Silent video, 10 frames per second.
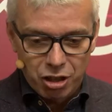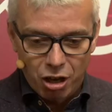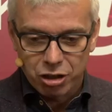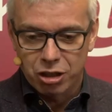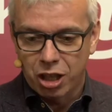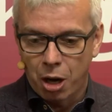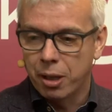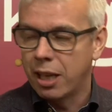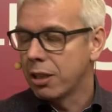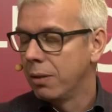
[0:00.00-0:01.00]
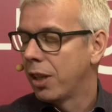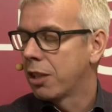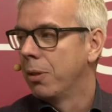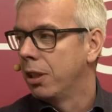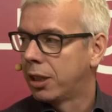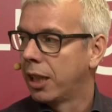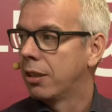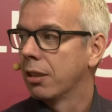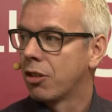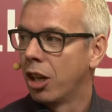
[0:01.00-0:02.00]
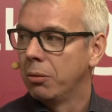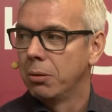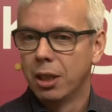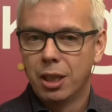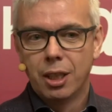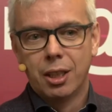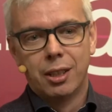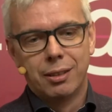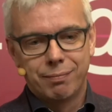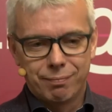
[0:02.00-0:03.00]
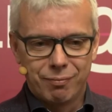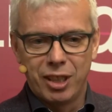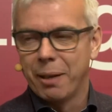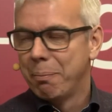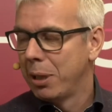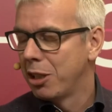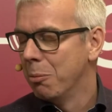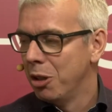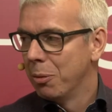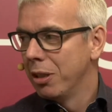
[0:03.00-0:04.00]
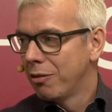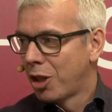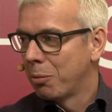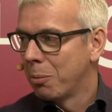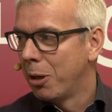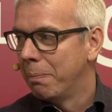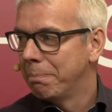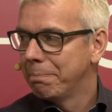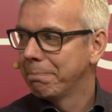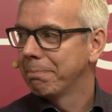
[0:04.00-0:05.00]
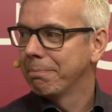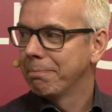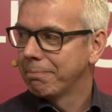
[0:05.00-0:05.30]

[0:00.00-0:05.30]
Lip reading: starts to coalesce the investment in data. So, yeah, pincer movement, top to bottom. Okay.